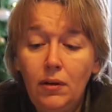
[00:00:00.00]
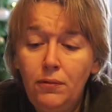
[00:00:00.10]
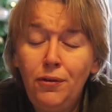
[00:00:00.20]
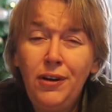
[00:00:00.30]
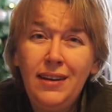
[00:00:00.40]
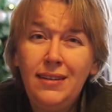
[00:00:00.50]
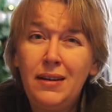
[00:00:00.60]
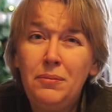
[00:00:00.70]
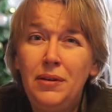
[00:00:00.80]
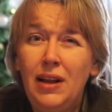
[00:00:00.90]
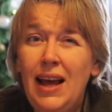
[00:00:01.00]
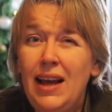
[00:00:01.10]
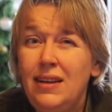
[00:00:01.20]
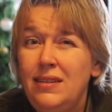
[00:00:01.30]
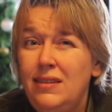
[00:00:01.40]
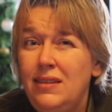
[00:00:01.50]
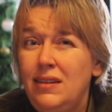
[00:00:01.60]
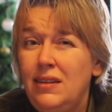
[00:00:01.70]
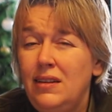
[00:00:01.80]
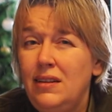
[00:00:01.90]
for example, as
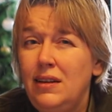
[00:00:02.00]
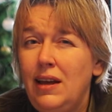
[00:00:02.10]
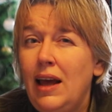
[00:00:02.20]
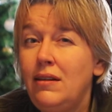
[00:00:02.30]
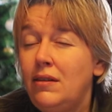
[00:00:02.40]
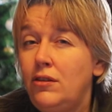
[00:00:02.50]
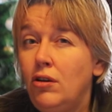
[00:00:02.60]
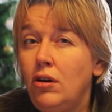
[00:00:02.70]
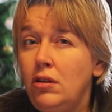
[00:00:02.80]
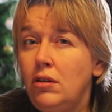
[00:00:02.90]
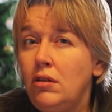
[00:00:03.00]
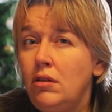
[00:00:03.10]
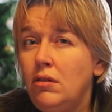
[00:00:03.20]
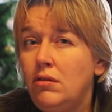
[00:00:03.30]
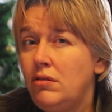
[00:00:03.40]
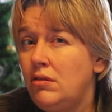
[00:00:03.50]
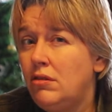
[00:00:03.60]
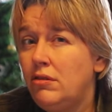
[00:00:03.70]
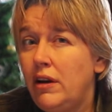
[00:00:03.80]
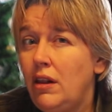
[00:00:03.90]
a doctor
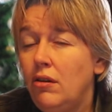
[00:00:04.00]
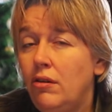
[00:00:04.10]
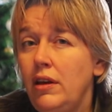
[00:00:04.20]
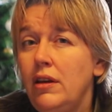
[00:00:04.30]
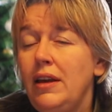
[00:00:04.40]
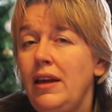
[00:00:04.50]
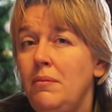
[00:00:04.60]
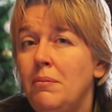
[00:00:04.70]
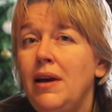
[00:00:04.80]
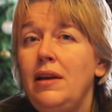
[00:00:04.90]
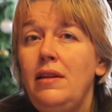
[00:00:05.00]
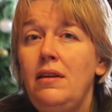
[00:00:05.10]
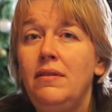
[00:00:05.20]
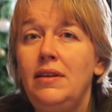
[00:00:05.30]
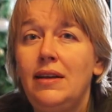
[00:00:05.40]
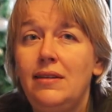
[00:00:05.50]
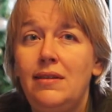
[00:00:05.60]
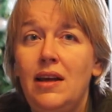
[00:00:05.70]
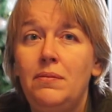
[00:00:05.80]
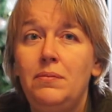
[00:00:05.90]
or a lawyer. He might even
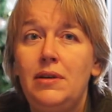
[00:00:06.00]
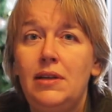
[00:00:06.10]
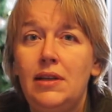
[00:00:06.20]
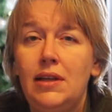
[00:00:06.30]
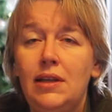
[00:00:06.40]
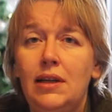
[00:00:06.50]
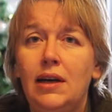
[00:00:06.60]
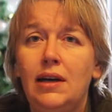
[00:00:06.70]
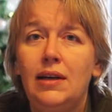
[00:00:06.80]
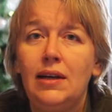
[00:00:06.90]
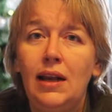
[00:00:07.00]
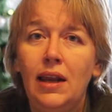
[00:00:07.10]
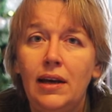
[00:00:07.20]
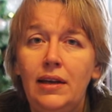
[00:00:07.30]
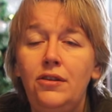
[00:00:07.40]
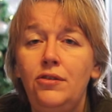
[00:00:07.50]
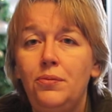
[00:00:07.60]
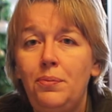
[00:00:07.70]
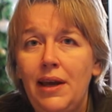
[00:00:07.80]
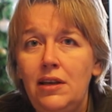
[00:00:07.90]
accept clients
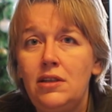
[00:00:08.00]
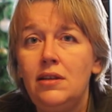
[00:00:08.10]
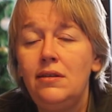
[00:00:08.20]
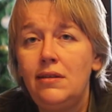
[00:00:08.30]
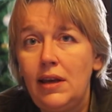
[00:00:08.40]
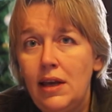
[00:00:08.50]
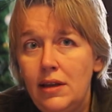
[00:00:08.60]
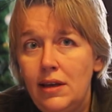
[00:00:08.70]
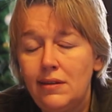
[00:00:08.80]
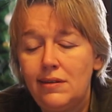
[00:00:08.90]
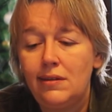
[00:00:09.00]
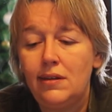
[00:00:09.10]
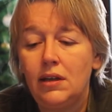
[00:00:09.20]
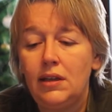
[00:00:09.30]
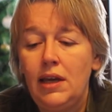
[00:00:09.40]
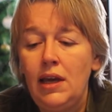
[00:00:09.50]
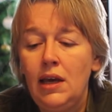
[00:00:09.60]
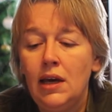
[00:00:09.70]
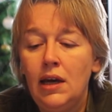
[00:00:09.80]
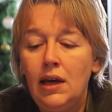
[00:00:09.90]
or patients in his
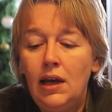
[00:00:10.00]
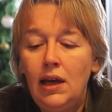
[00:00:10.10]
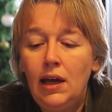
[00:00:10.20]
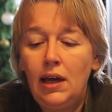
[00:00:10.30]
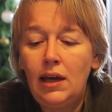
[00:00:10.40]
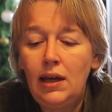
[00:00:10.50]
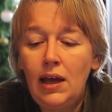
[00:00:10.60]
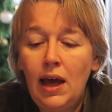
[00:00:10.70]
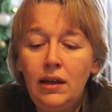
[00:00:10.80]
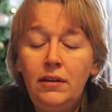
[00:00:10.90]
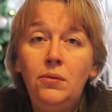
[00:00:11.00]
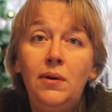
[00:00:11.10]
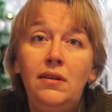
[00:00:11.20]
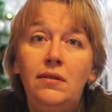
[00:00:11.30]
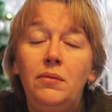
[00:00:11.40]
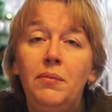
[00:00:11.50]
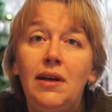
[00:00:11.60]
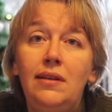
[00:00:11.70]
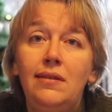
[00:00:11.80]
study. Otherwise it might